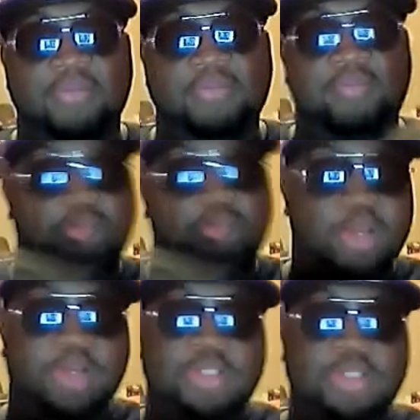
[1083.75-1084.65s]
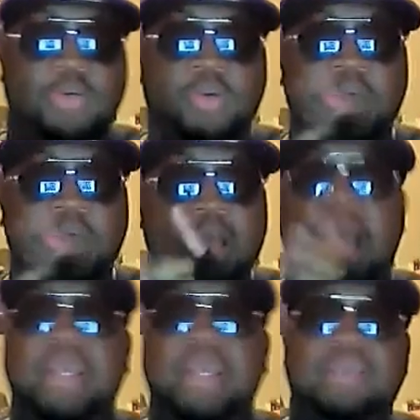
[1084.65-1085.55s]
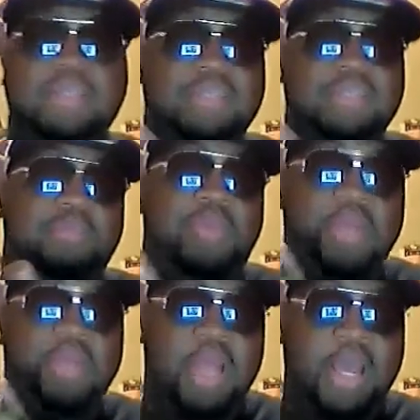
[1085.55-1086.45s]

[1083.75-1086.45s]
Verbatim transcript: from there. So I give it a 7.9